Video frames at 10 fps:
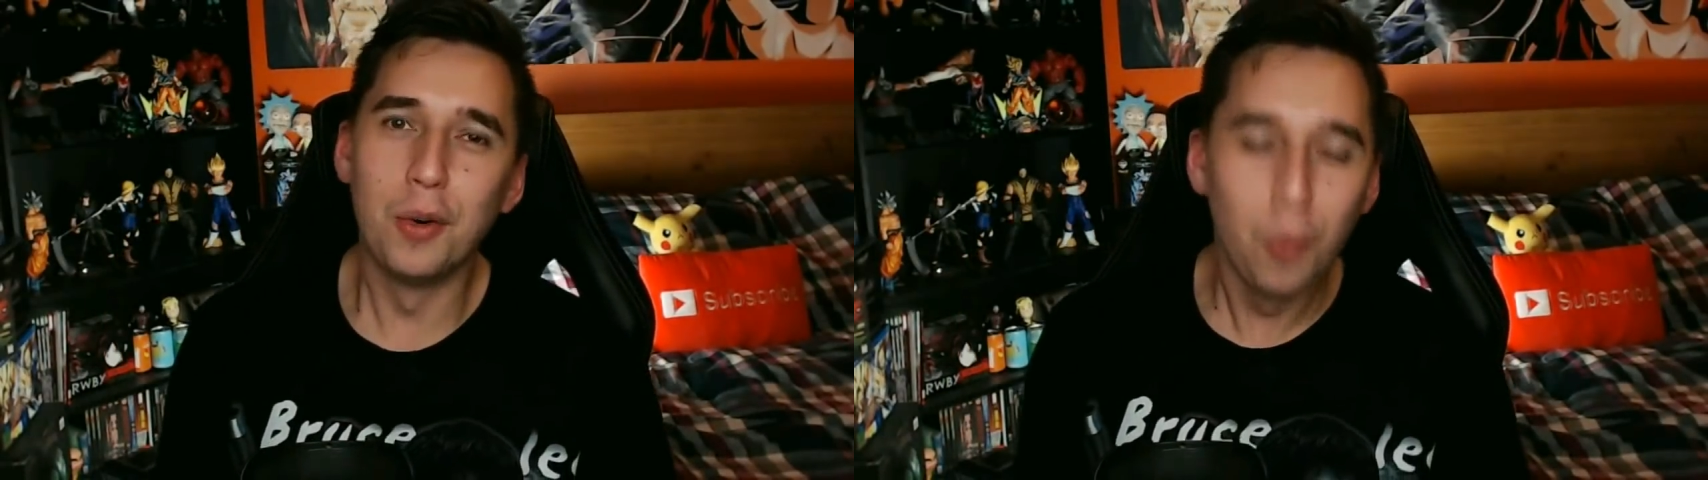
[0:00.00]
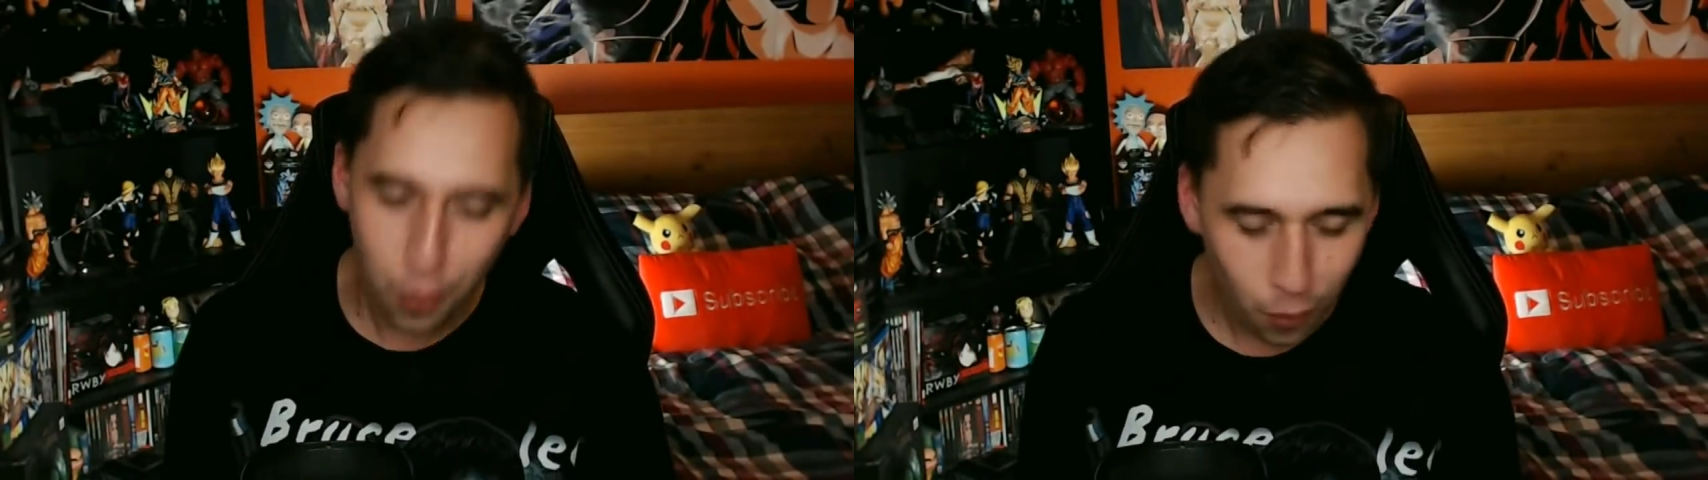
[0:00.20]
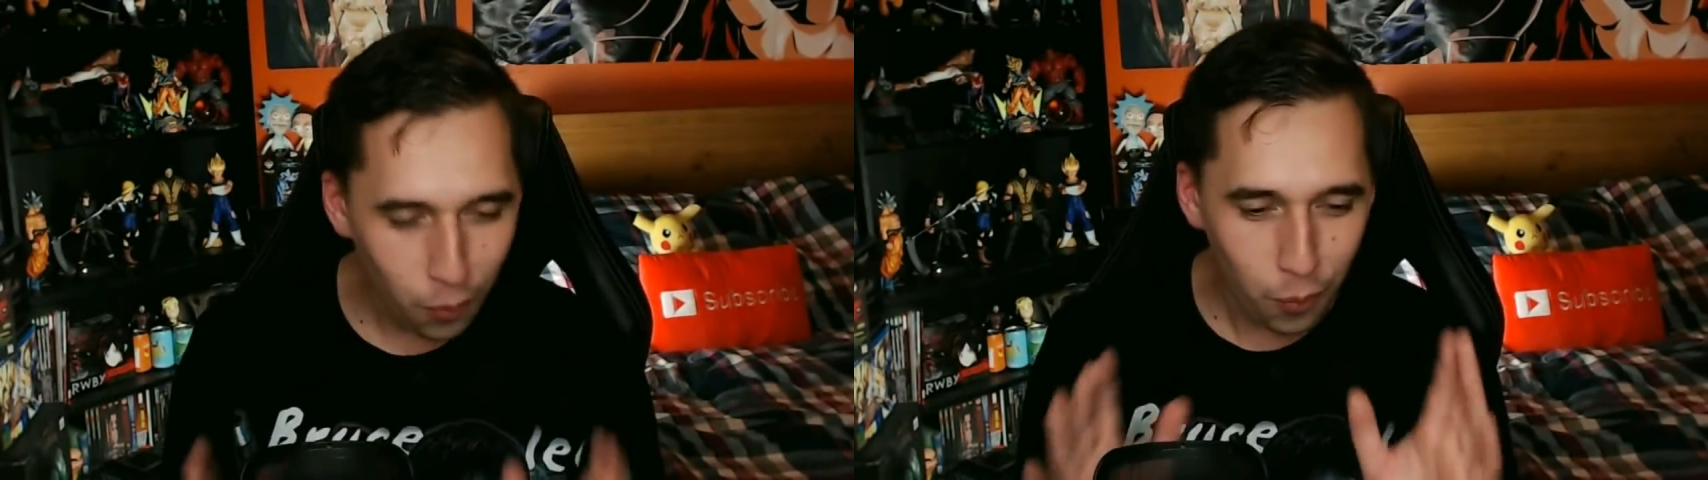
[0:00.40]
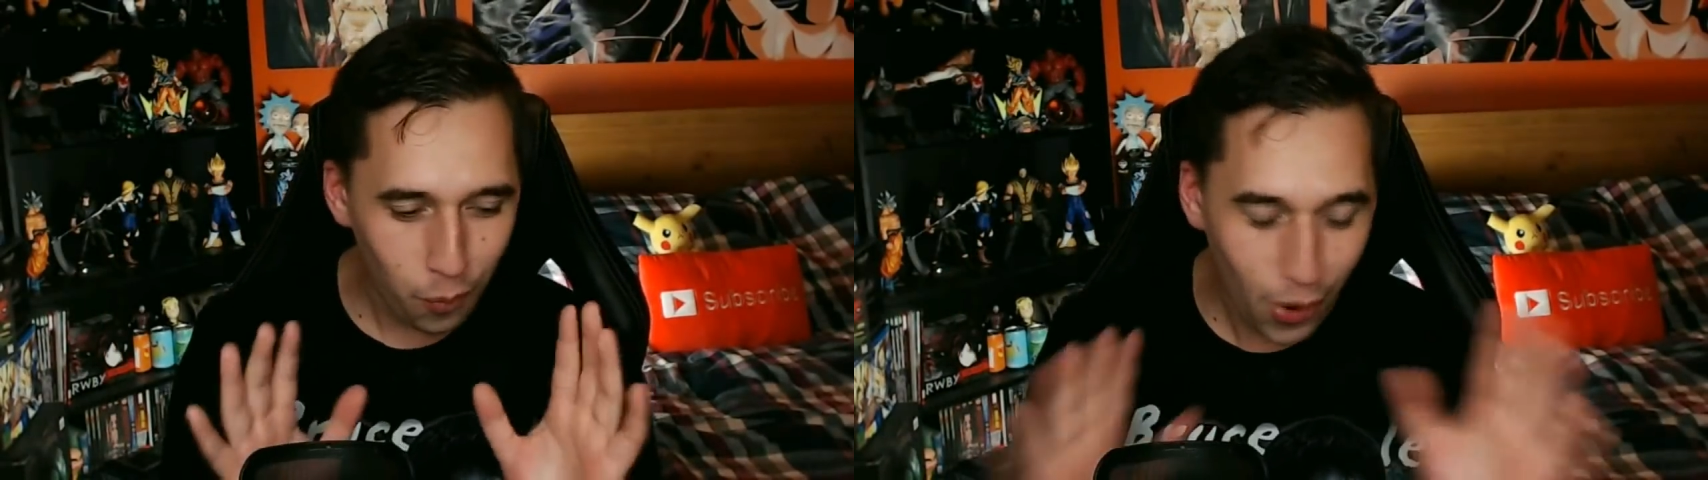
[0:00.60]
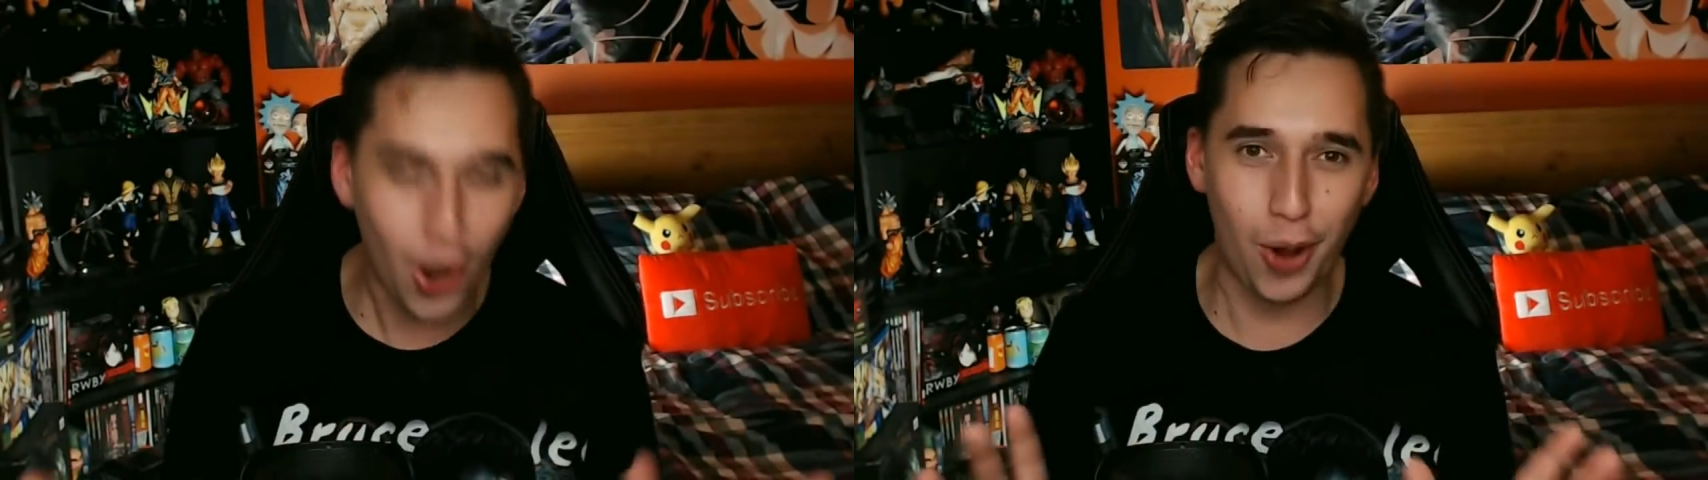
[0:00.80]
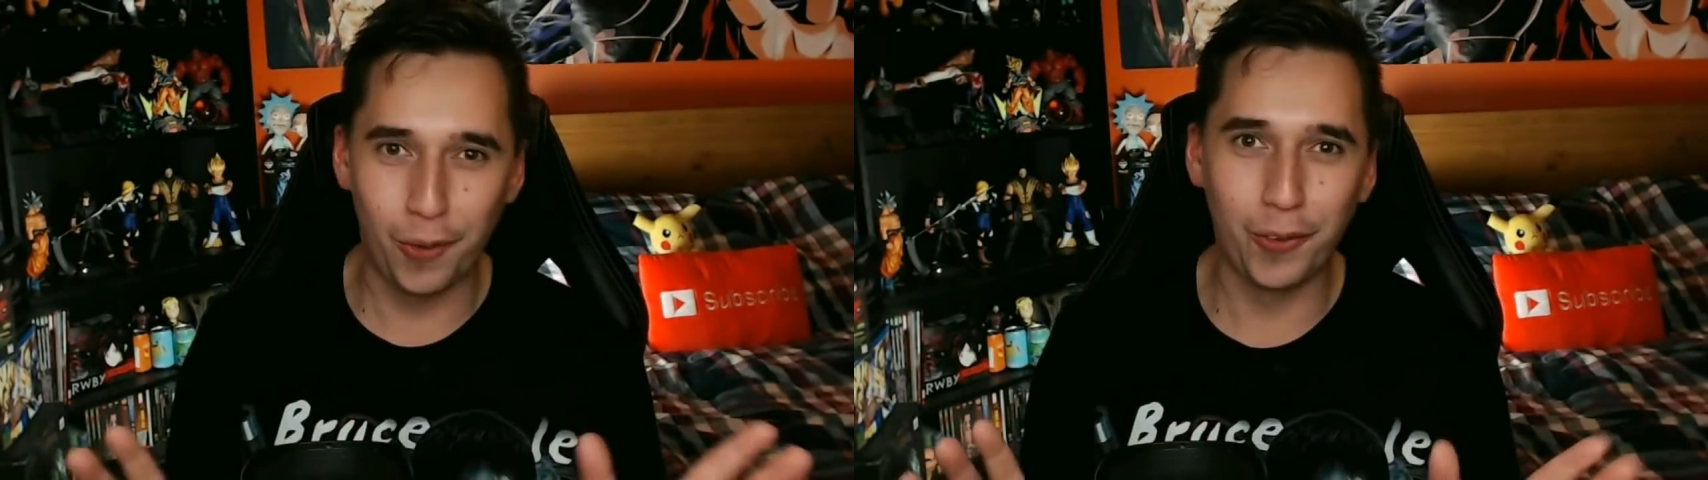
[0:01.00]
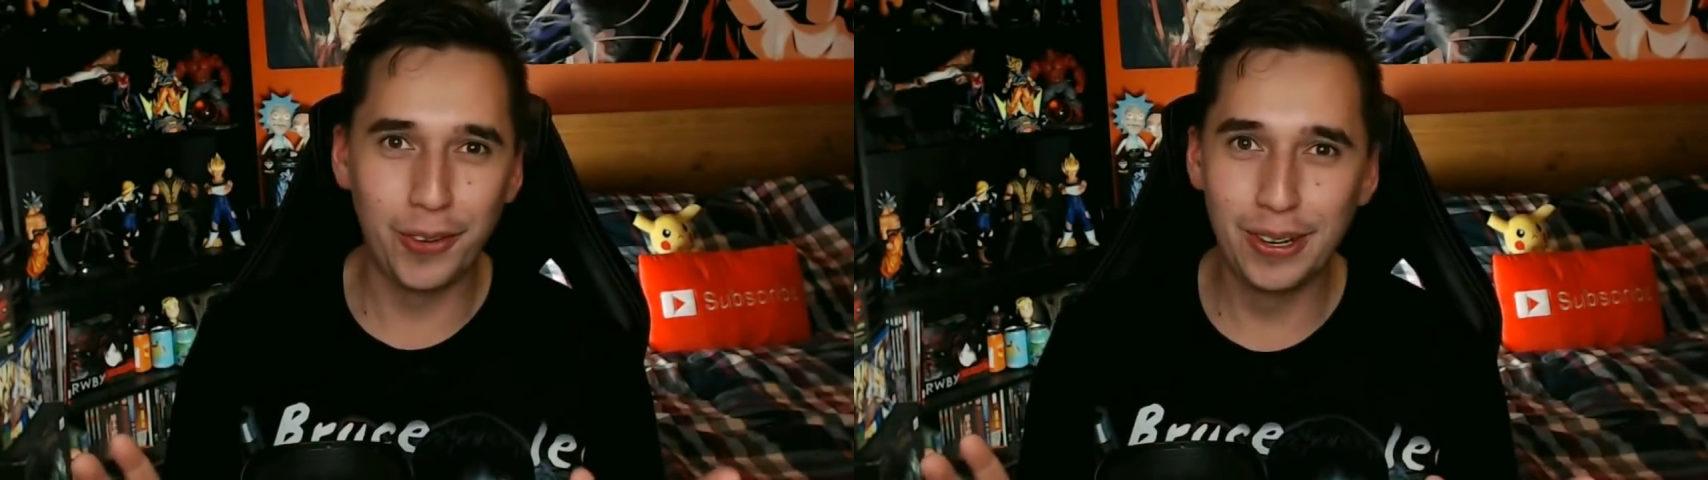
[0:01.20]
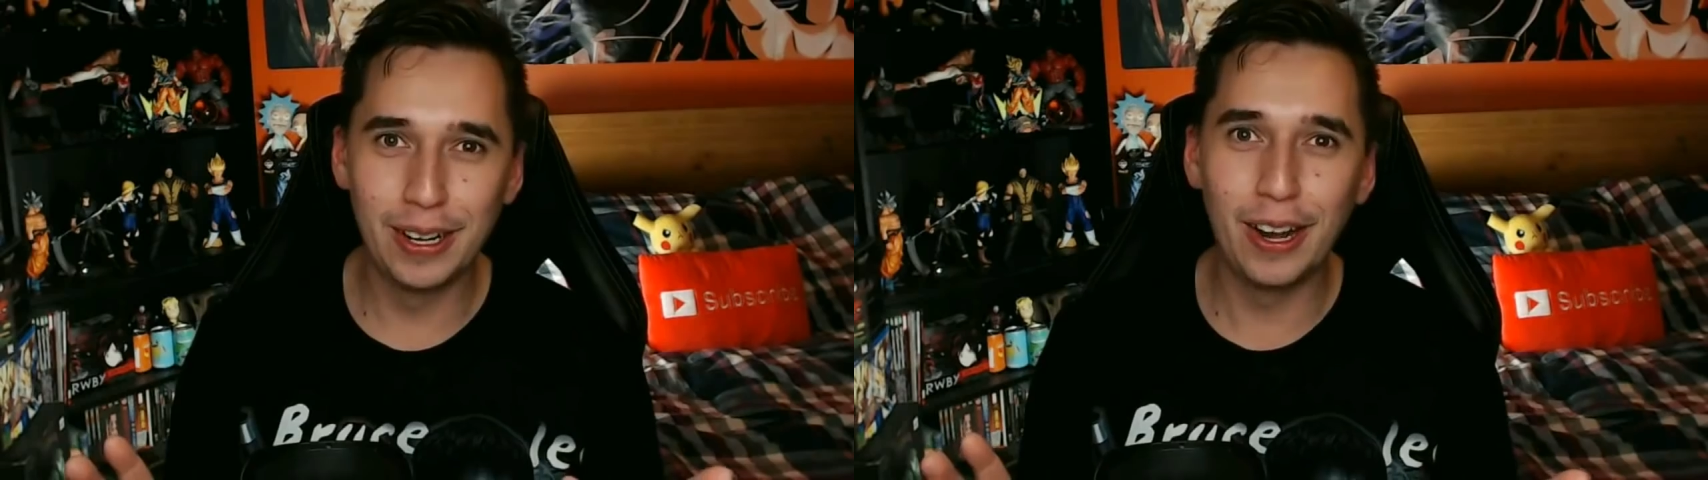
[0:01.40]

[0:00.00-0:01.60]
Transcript: Whoa!